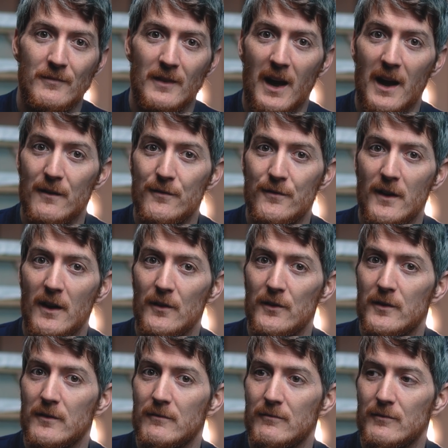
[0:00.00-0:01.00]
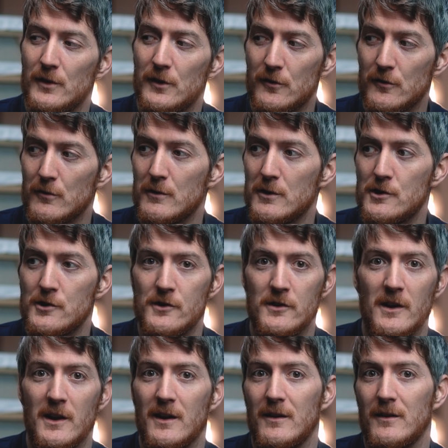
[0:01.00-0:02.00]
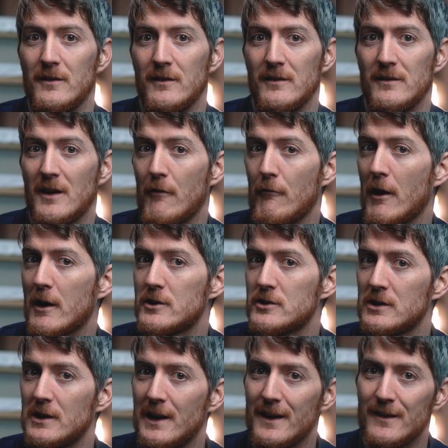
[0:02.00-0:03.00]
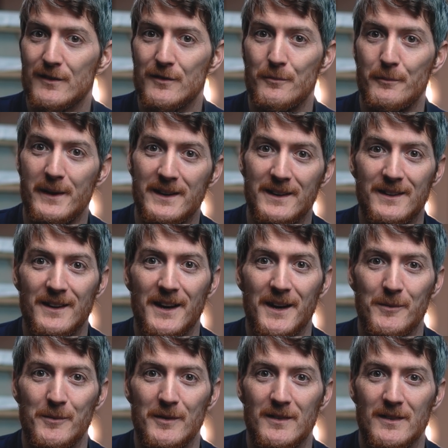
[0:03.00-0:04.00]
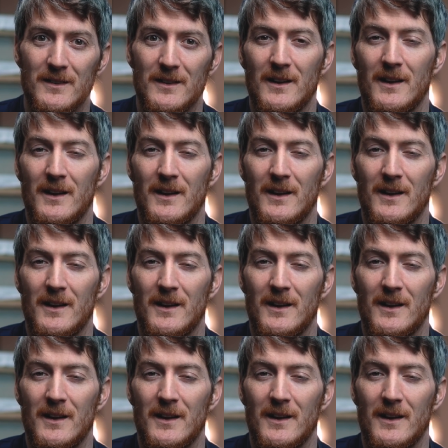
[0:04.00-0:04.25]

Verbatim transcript: I felt discouraged and directionless many times,